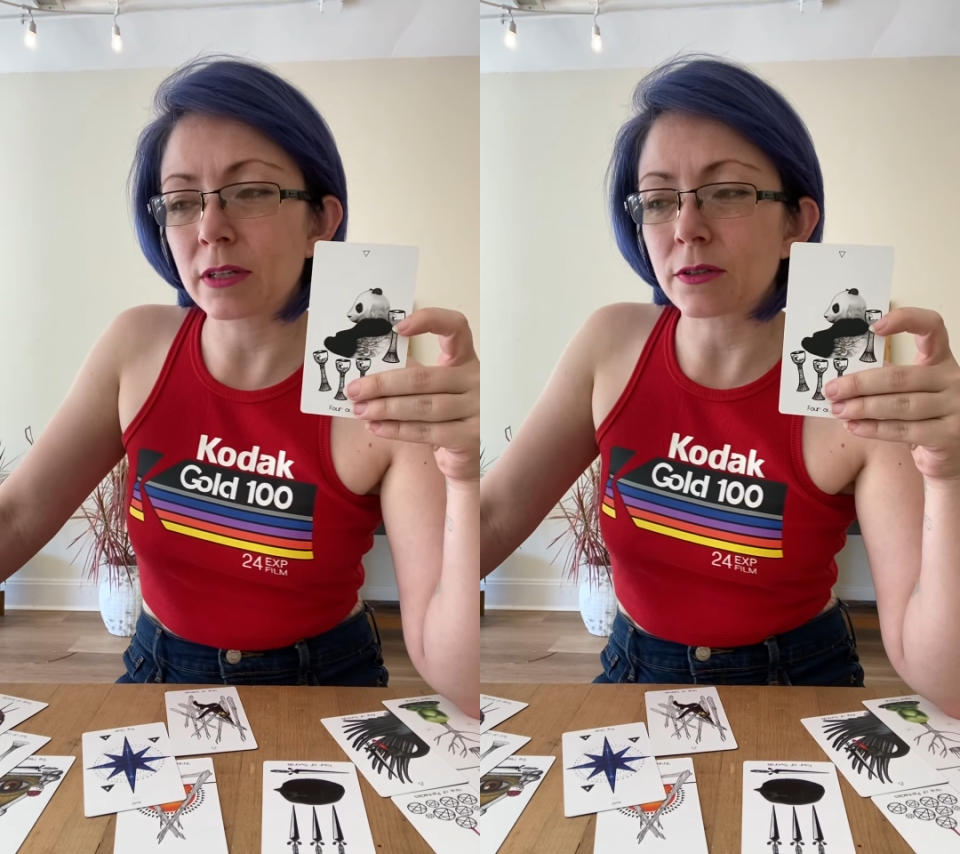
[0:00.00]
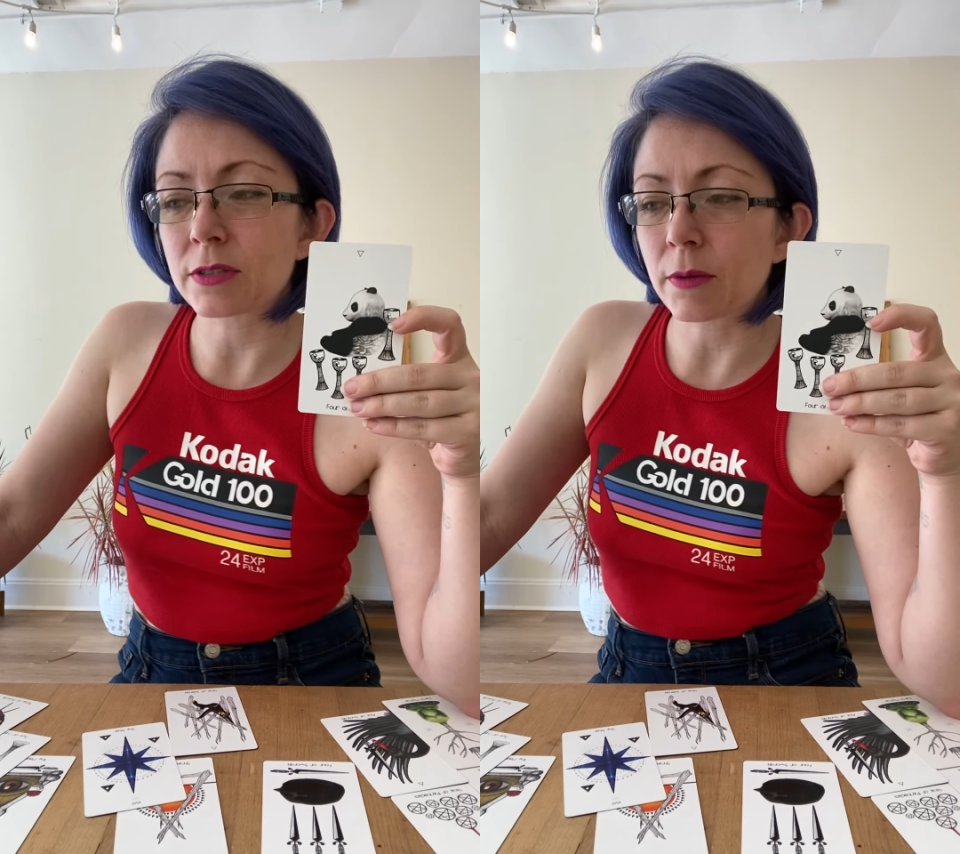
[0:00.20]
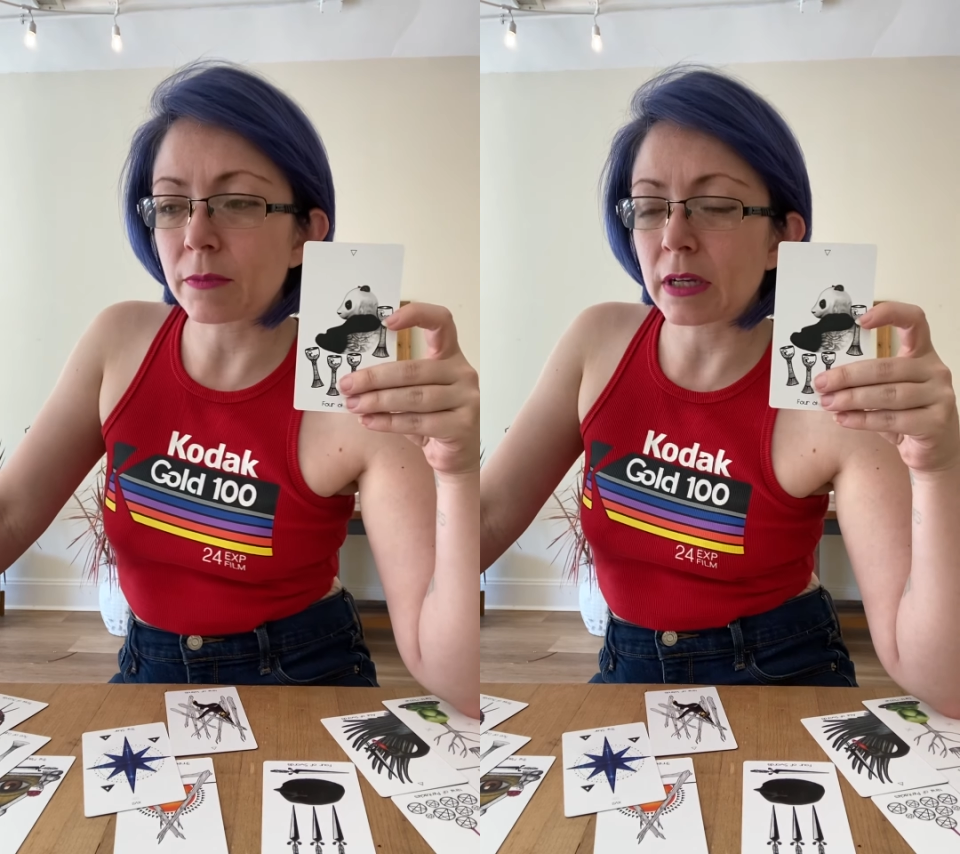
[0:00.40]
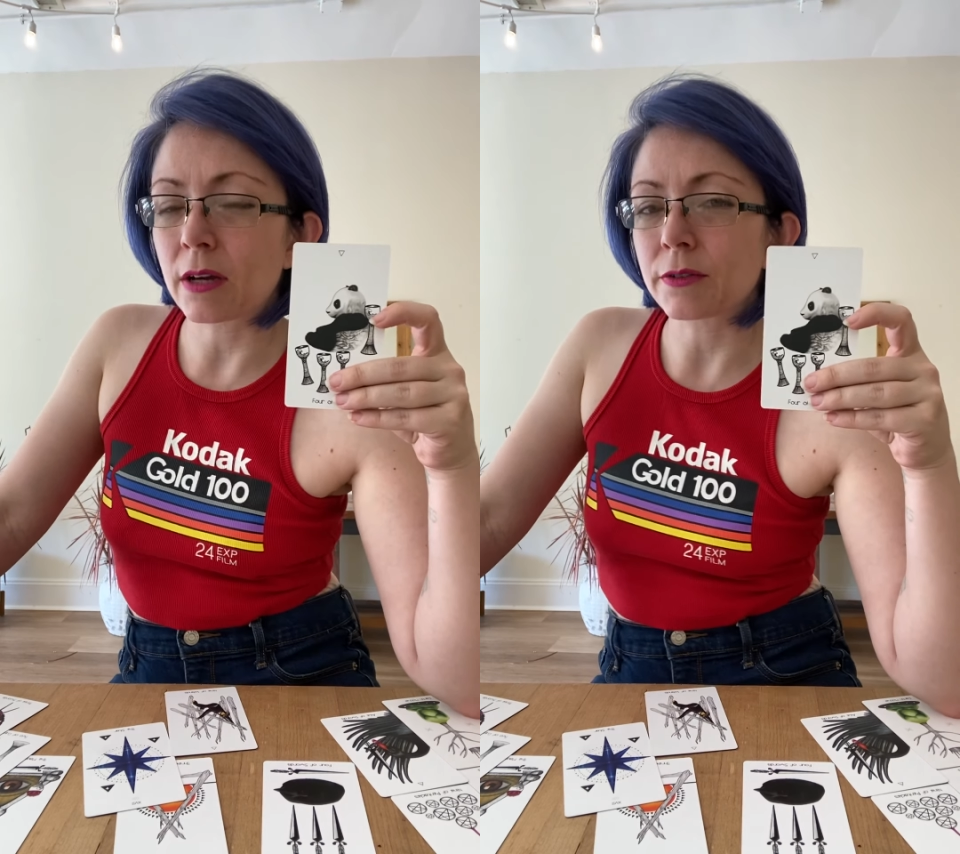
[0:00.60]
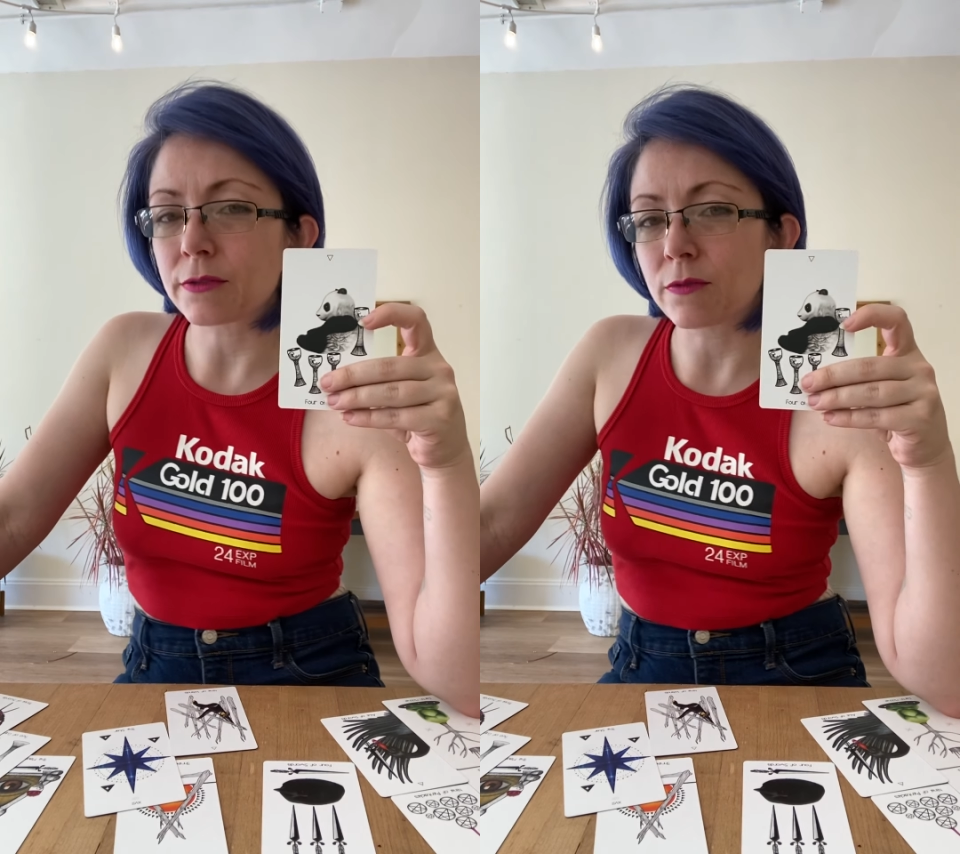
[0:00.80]
There's something
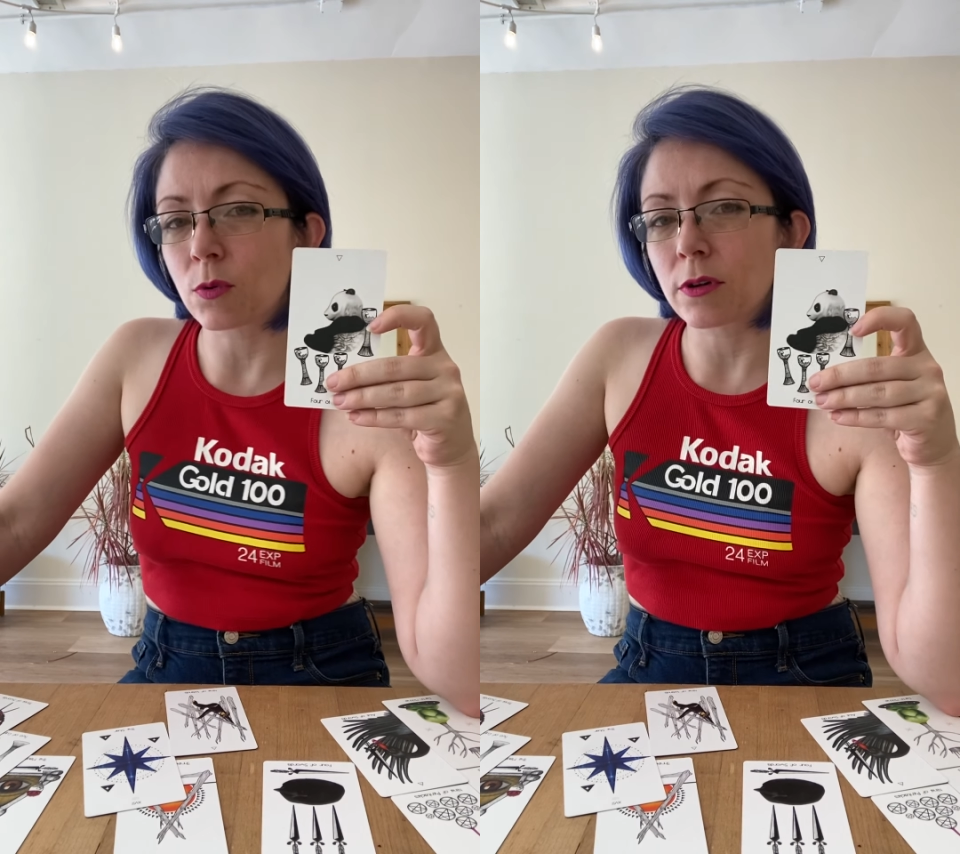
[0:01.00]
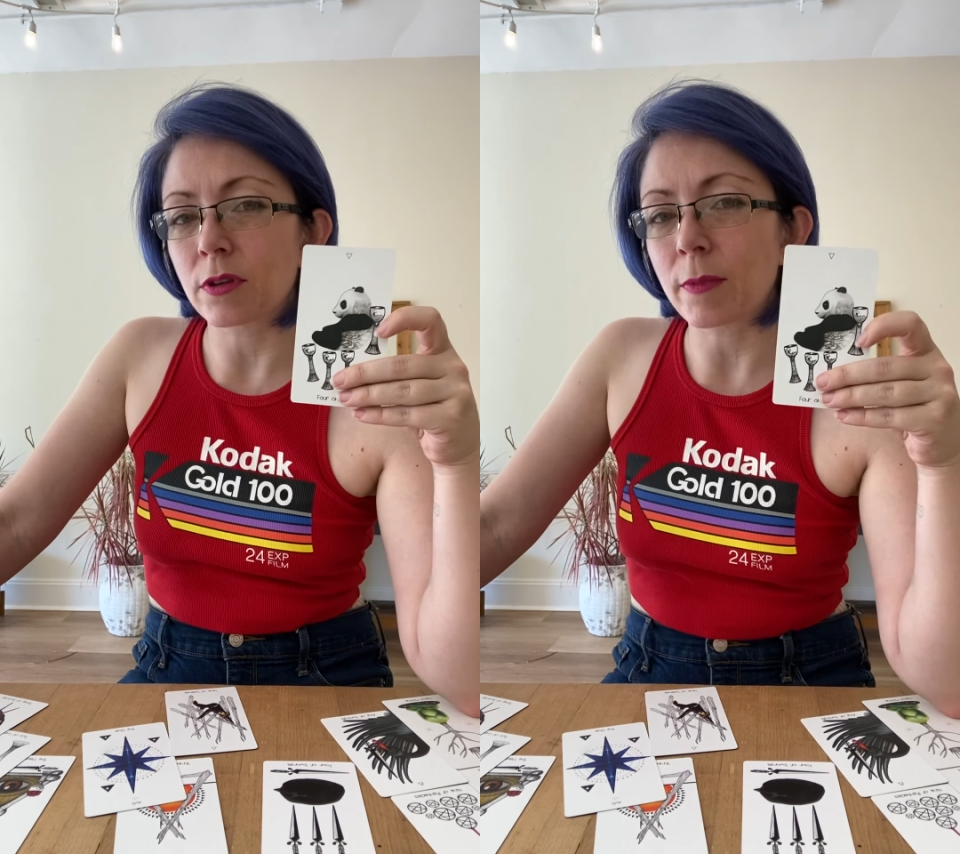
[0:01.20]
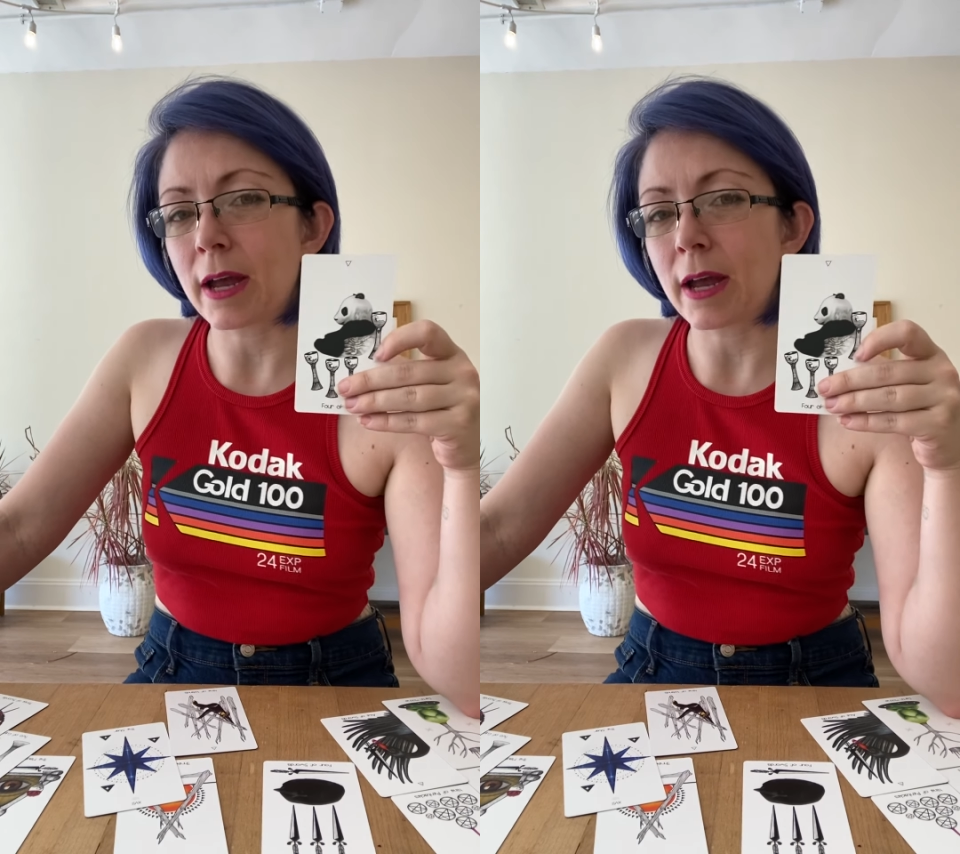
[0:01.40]
else for them,